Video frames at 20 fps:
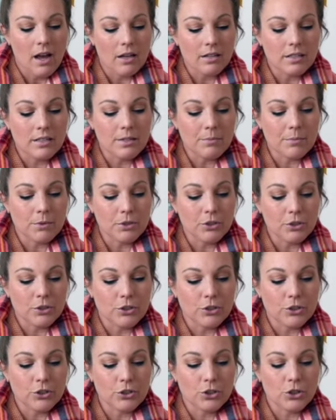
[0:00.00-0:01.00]

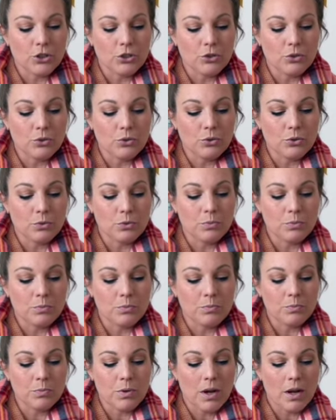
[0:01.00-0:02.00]
similar to
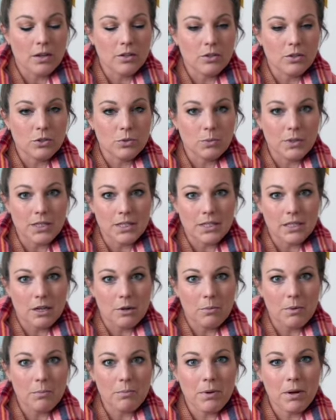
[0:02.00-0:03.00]
Sweet
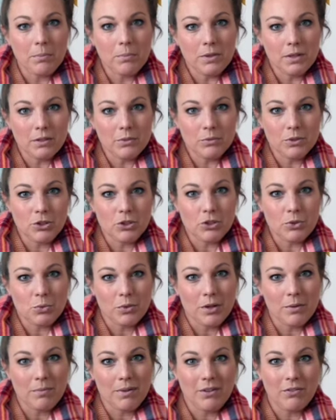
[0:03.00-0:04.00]
Cinnamon Pumpkin, which is one
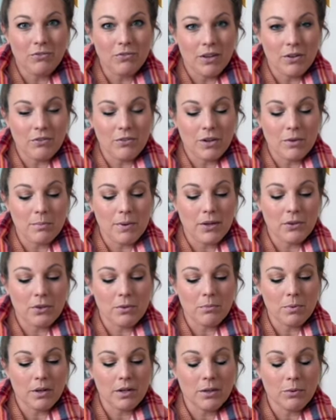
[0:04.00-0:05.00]
of my favorite Bath &
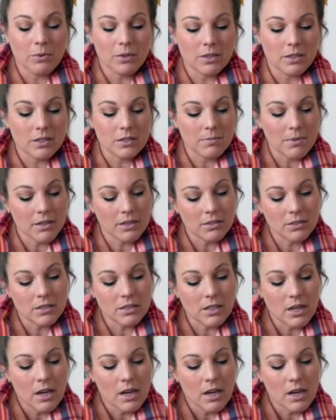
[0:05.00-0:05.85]
Body Works smells.